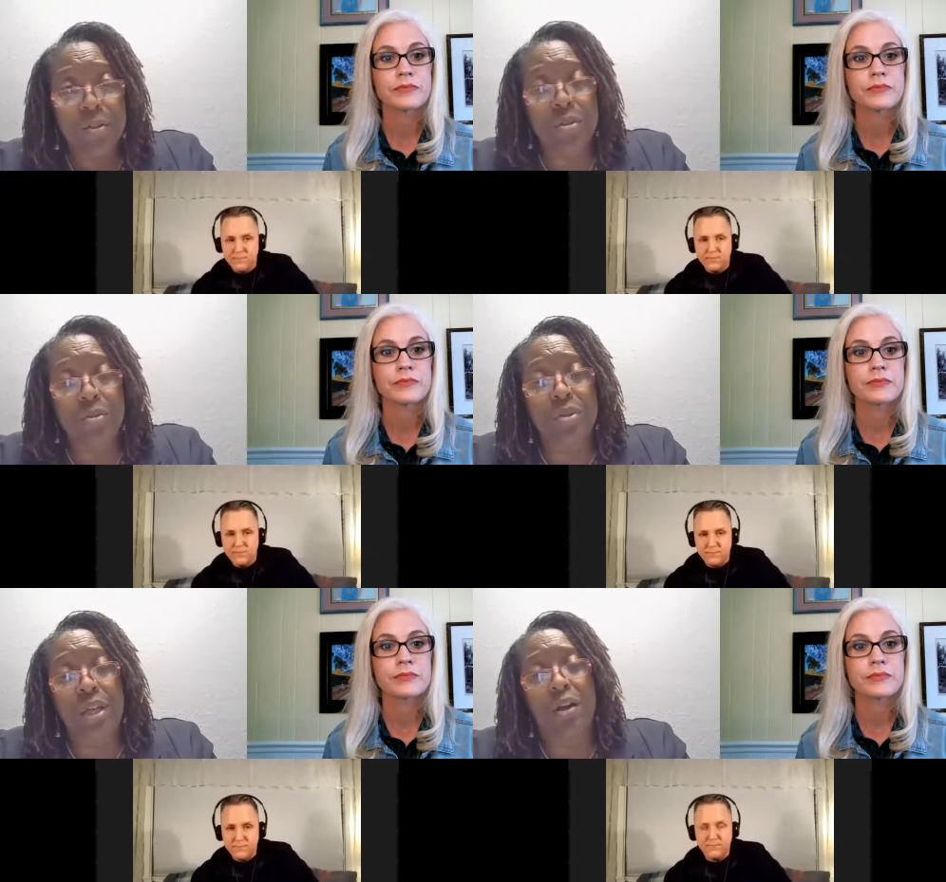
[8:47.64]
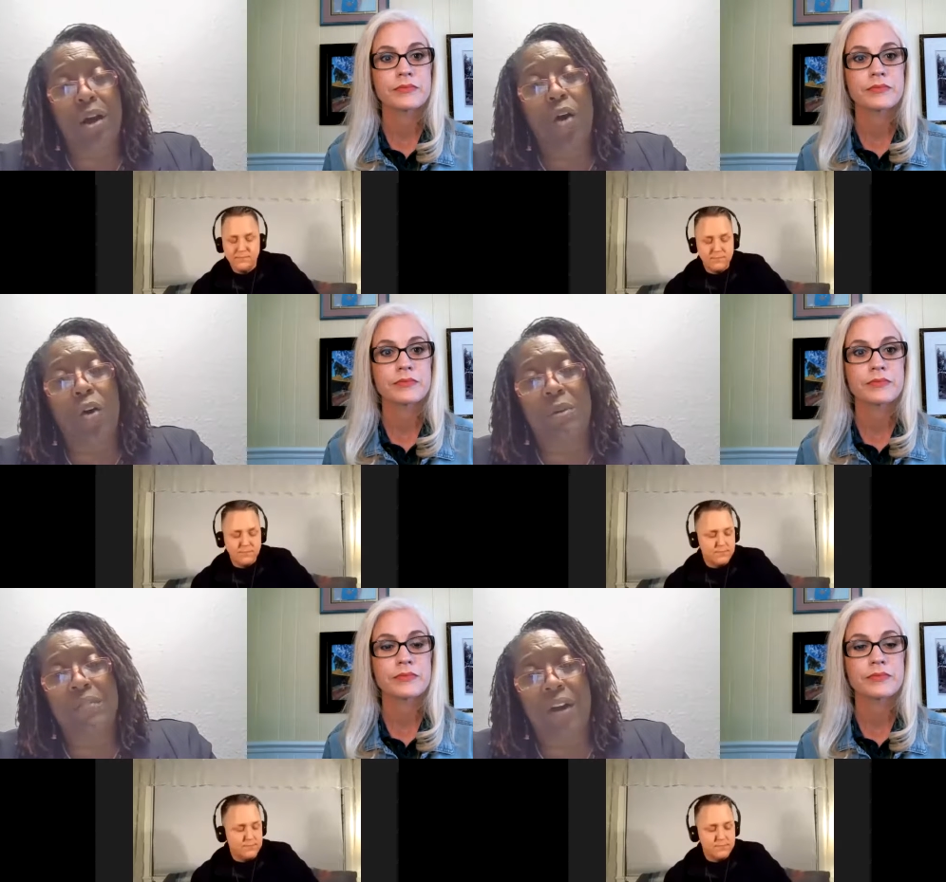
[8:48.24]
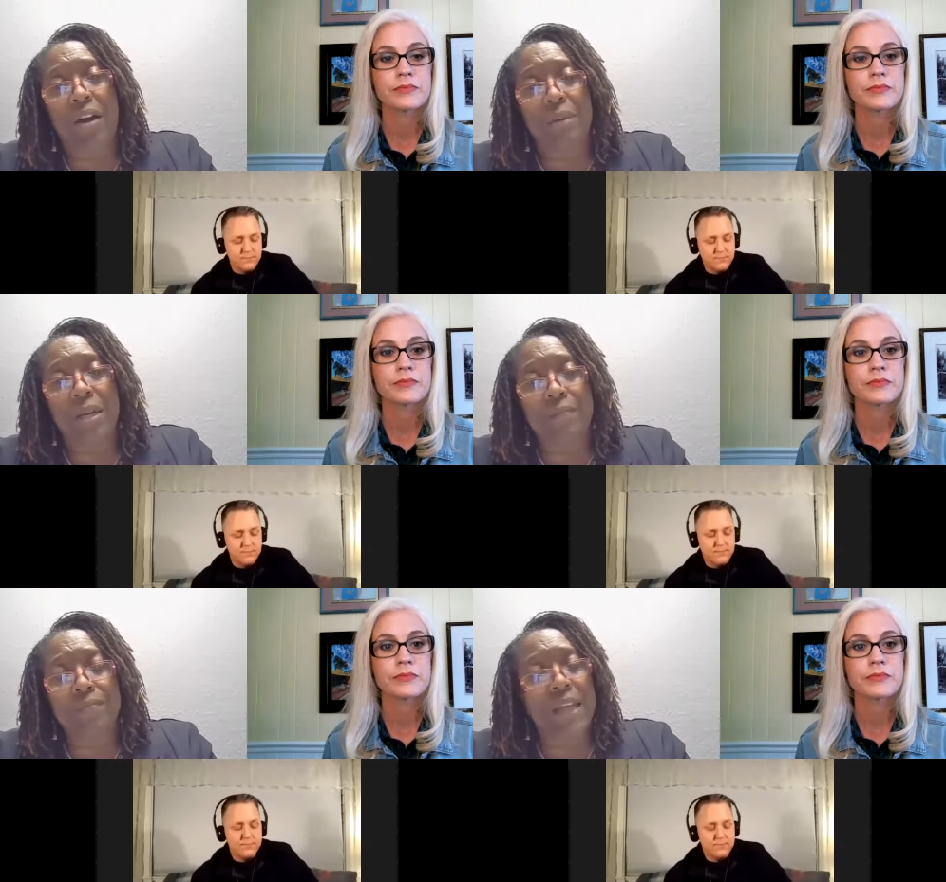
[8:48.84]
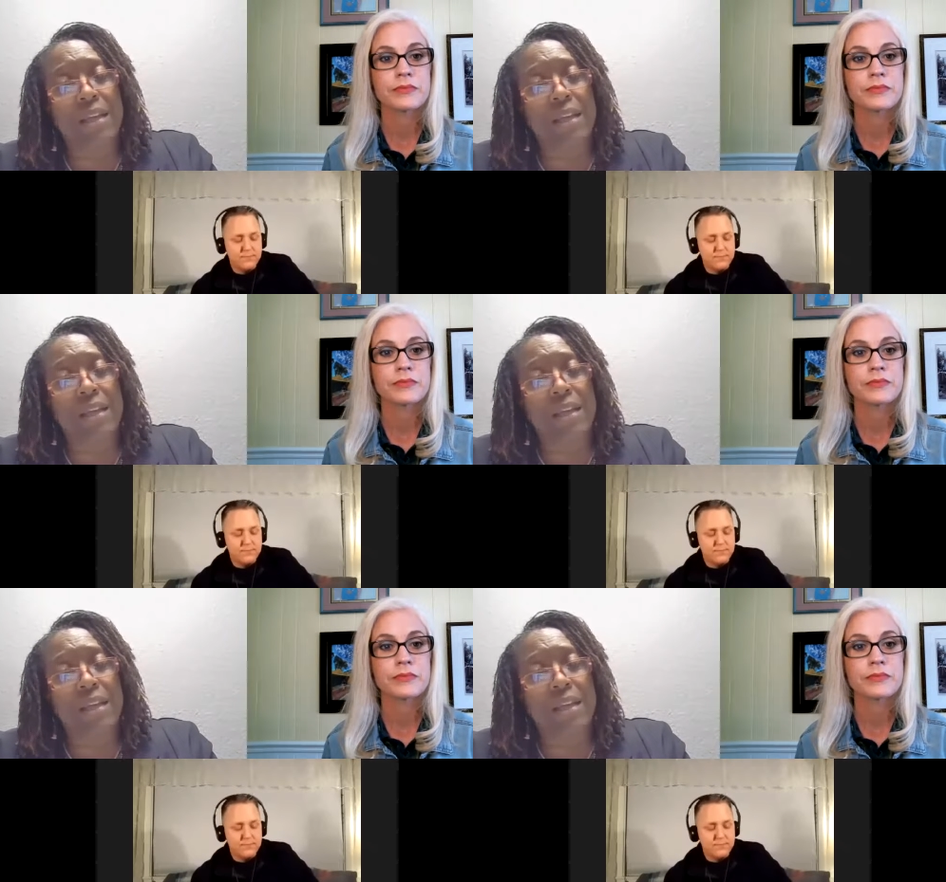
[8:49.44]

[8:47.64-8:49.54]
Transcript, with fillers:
Speaker 1: to their home environment.